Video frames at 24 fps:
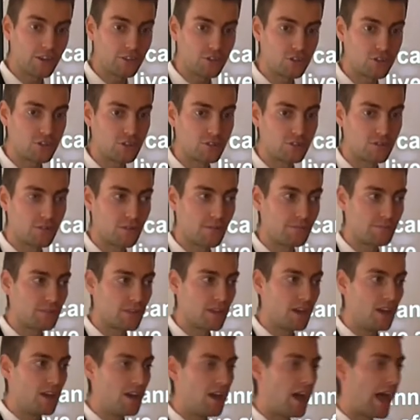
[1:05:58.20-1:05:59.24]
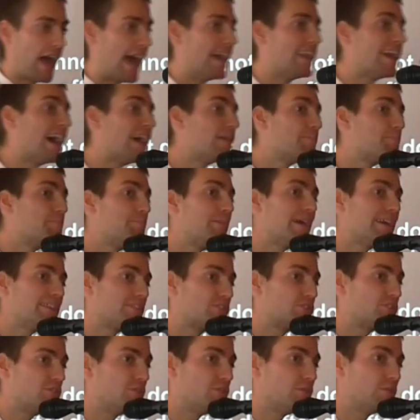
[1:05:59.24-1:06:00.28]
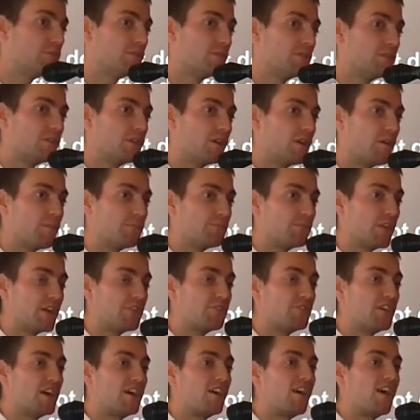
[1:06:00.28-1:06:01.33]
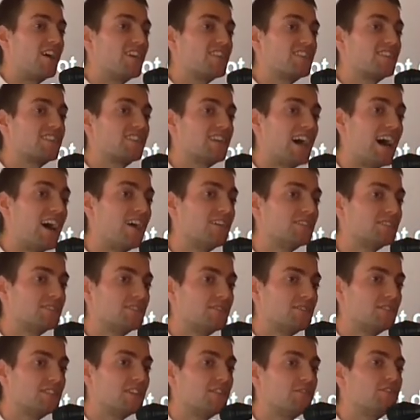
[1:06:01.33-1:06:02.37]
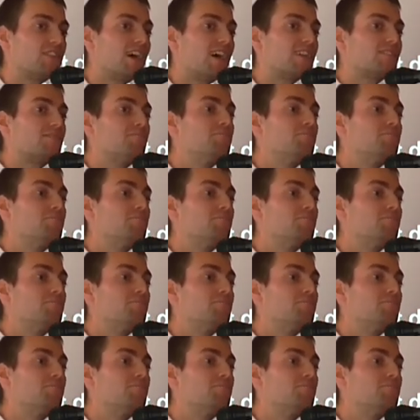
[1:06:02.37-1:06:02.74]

Lodge. And I bet you that there are thousands, if